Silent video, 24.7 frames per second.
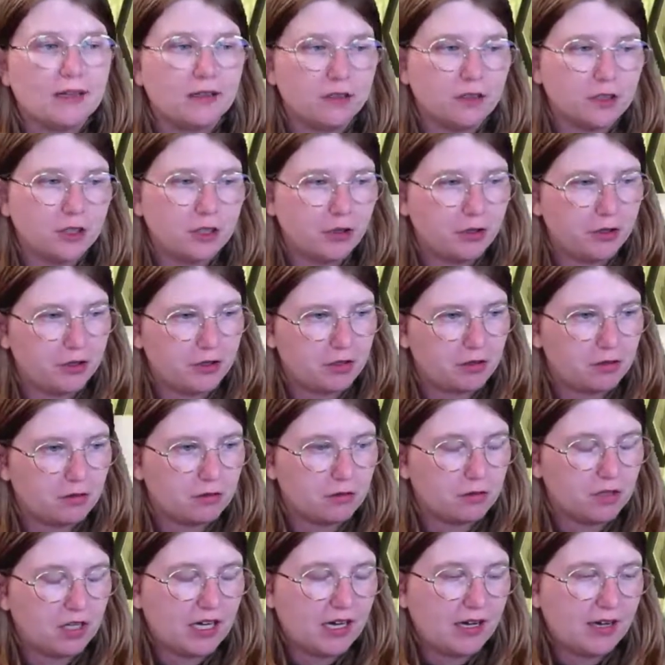shirt.
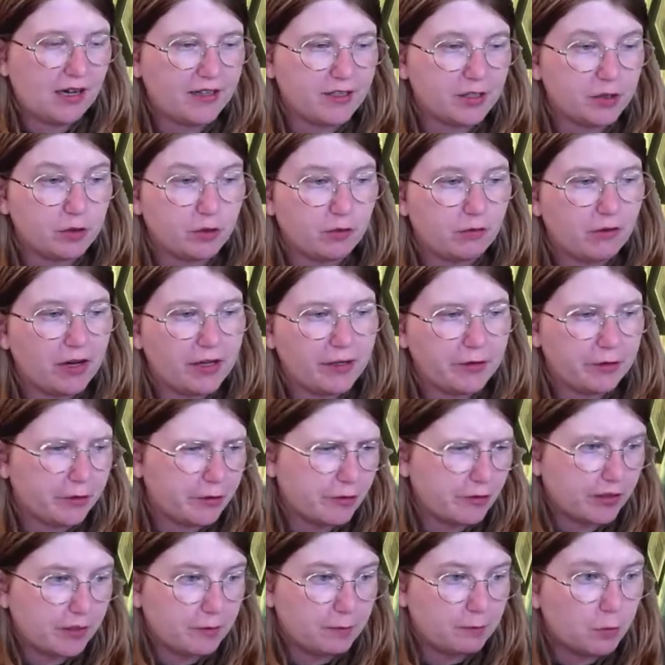I don't know why you
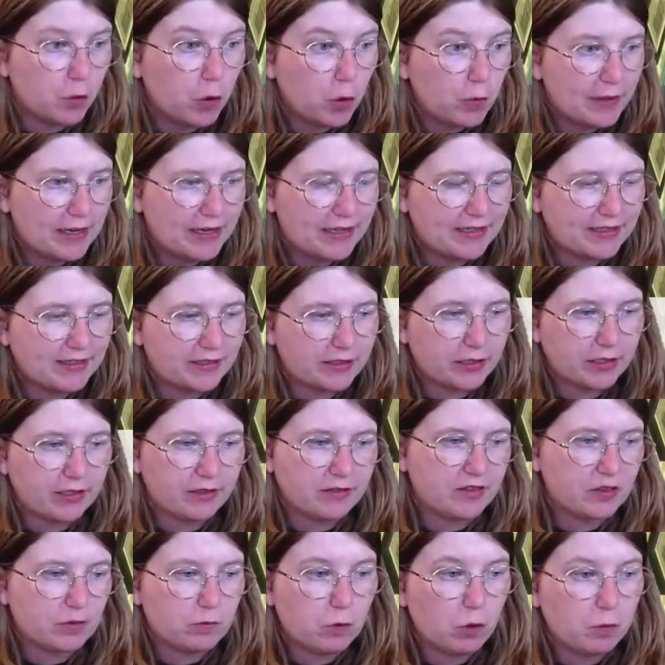call it Moomin.
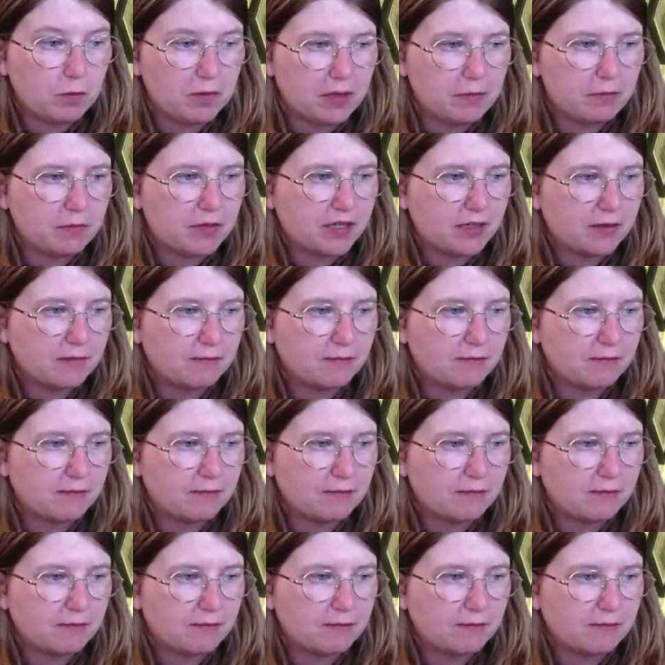It's Moomin, but